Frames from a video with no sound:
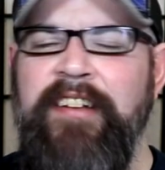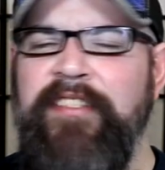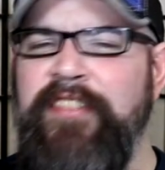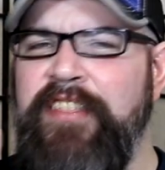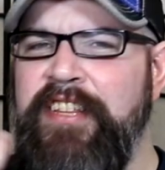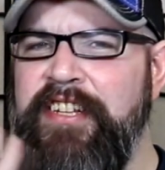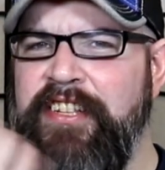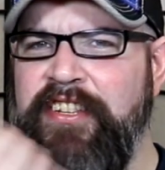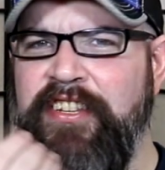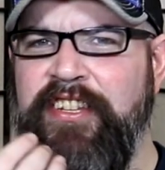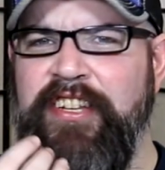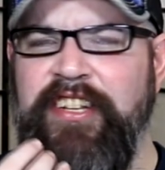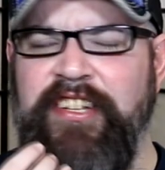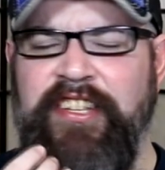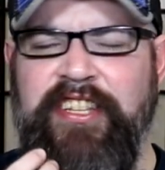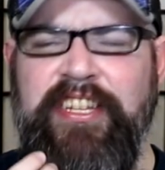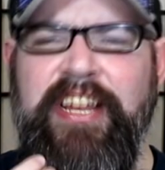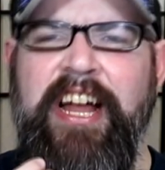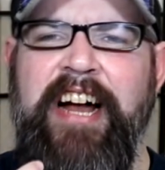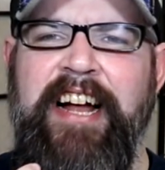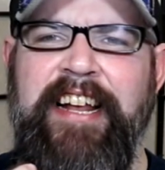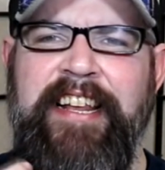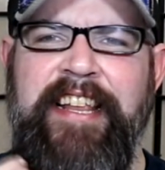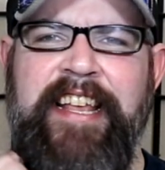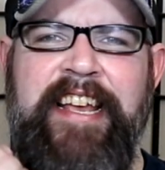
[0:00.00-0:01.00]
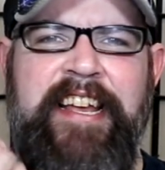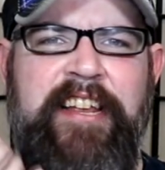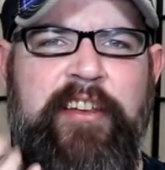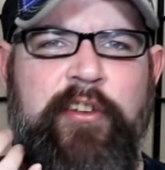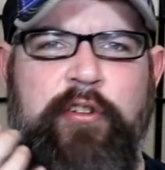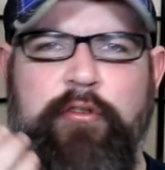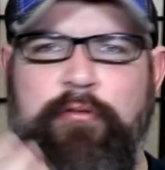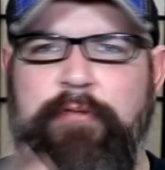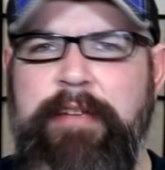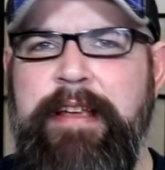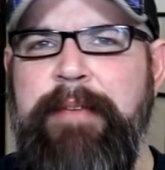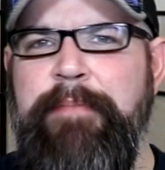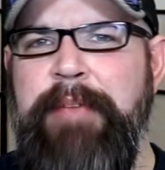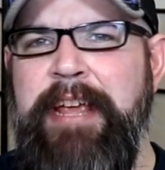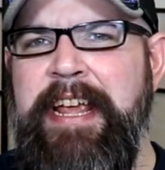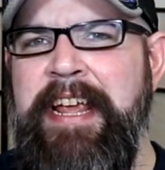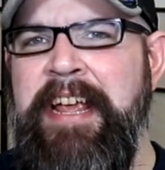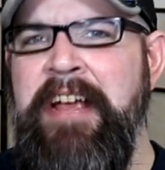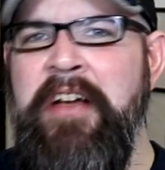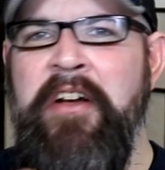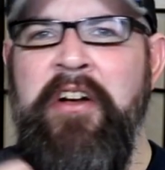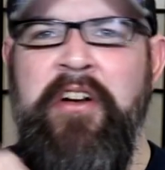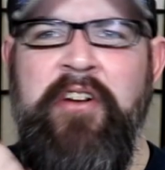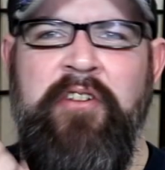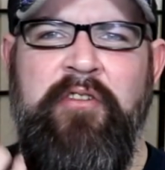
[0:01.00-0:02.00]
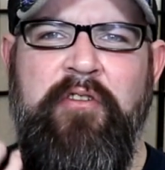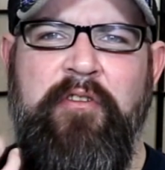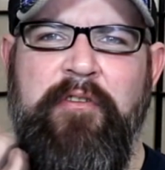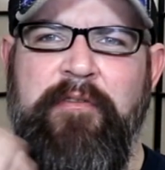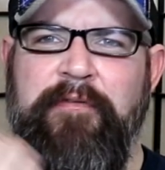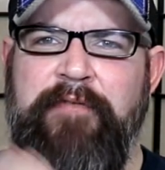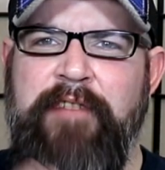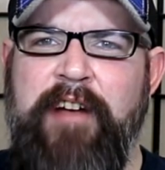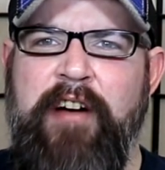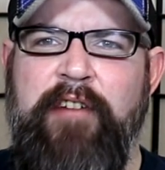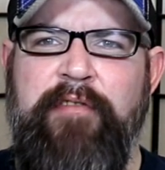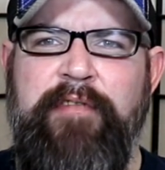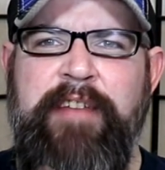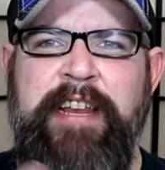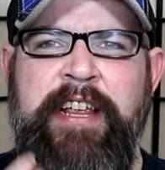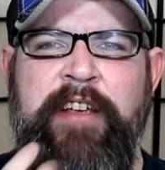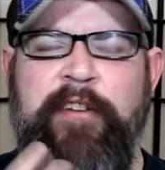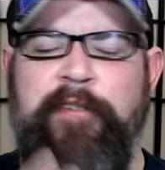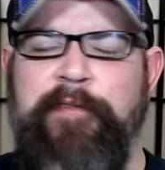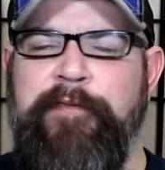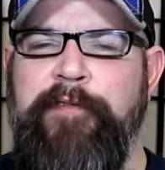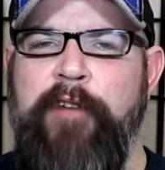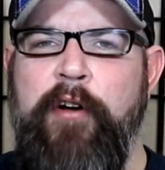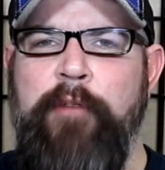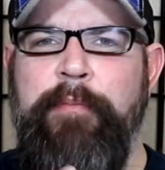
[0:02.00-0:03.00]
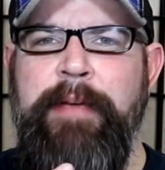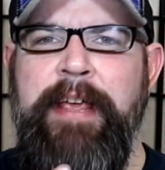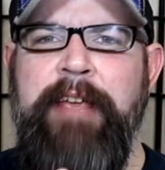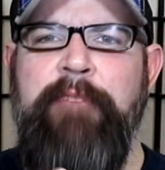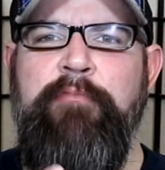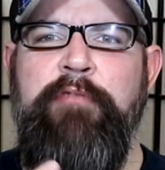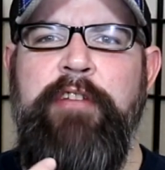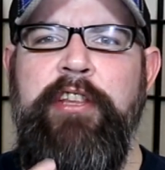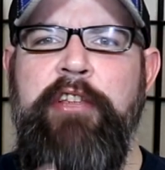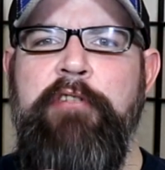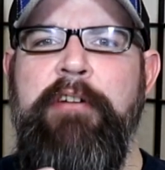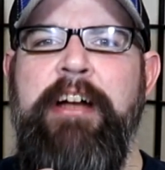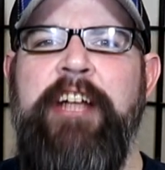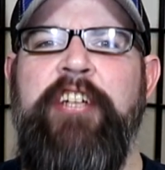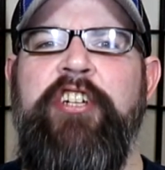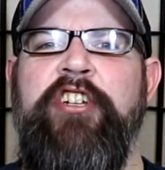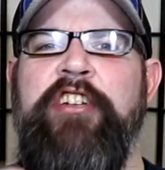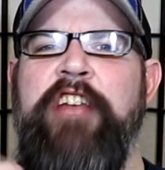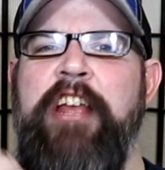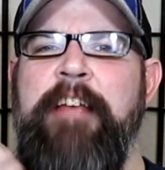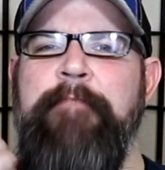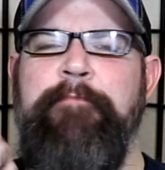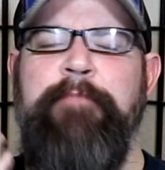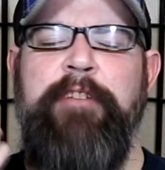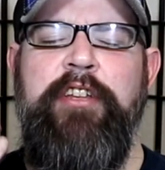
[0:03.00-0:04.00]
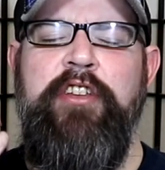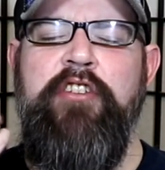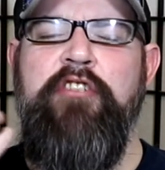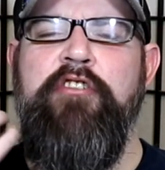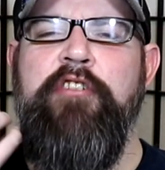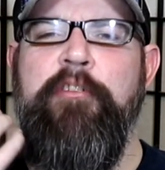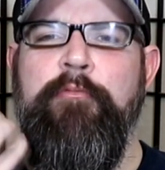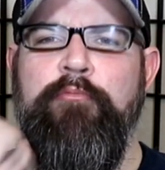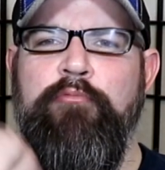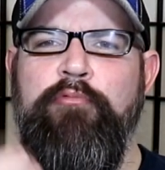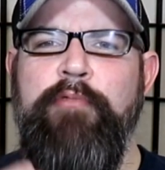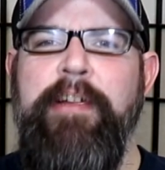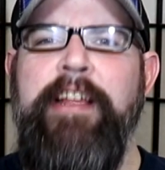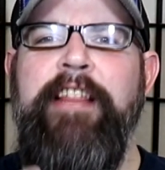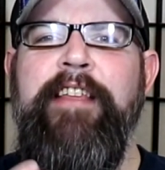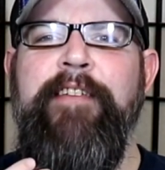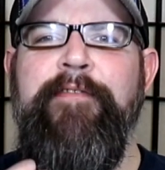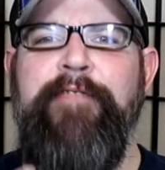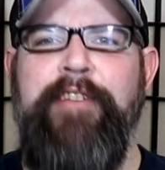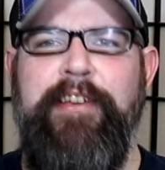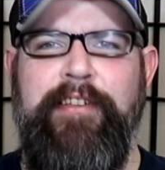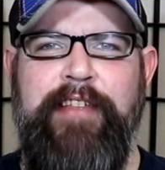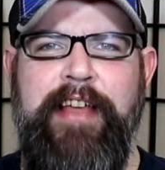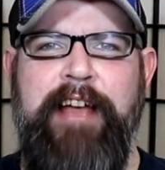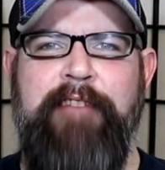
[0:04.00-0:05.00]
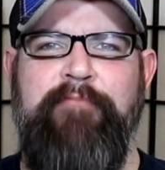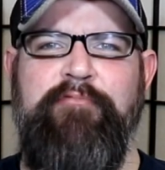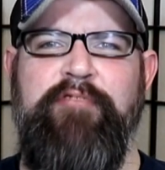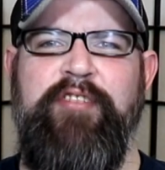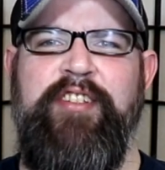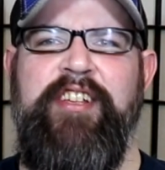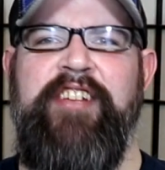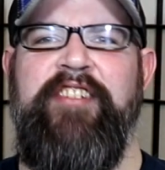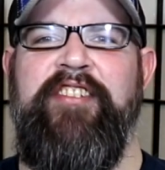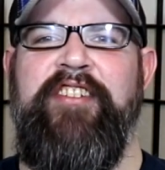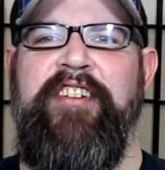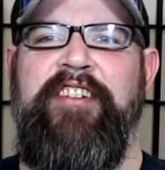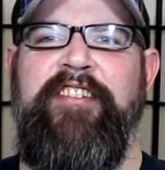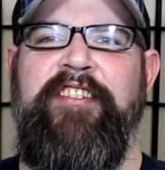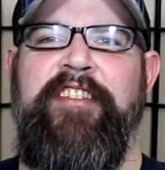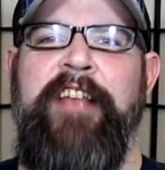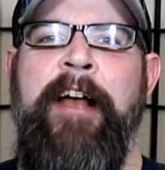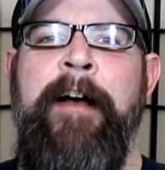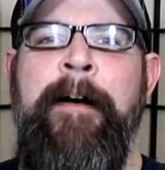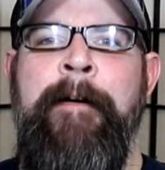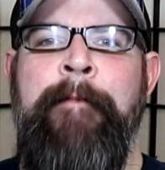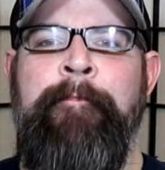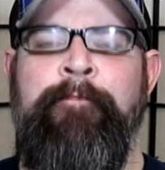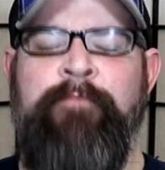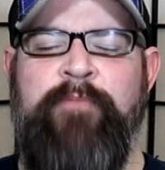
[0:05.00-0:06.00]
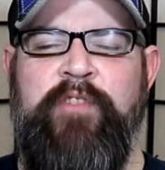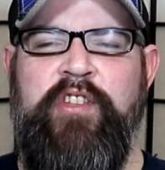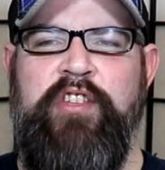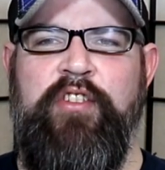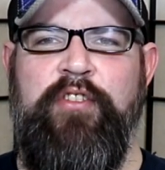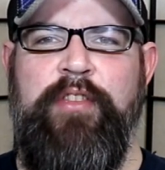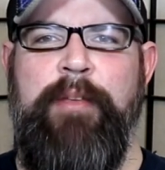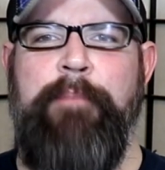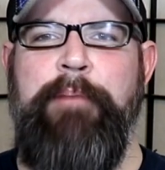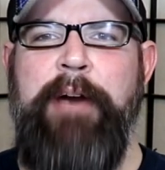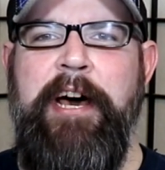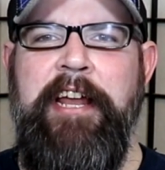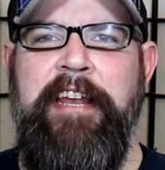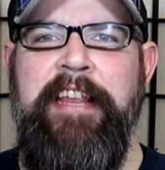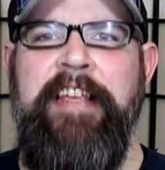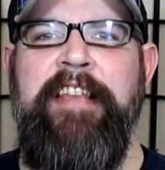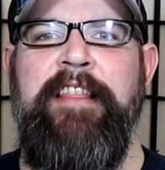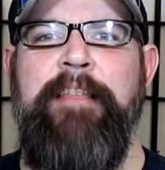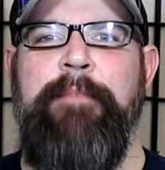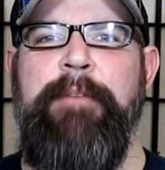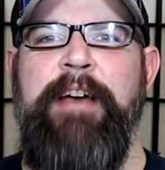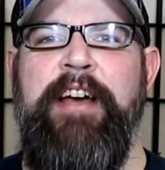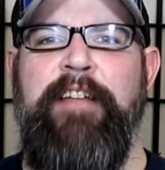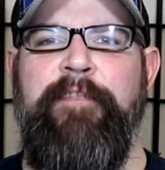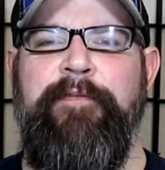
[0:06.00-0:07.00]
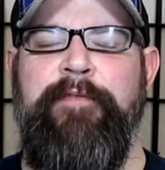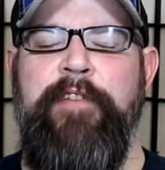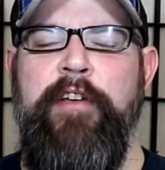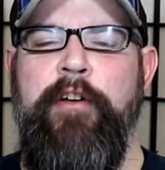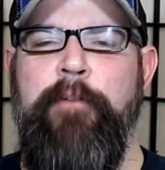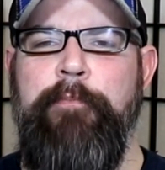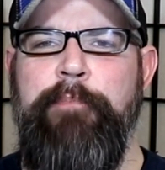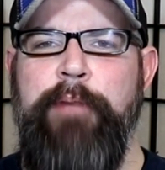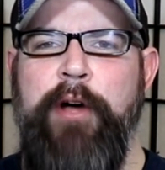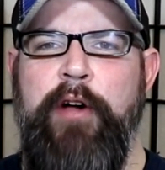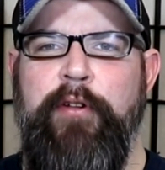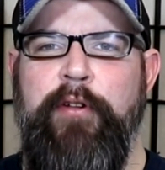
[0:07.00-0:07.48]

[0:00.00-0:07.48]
This does not get creamy or velvety or foamy when you agitate, but you can really feel that resistance. So the body and the mouthfeel